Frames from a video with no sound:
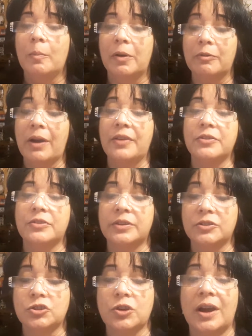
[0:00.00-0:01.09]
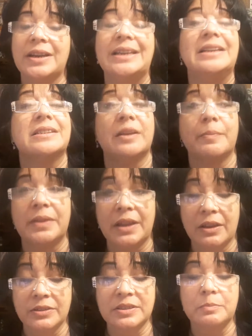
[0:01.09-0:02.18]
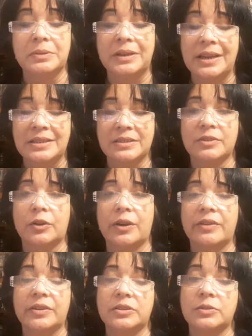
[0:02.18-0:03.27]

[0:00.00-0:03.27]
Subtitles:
but rather than try to eat something else in place of the craving.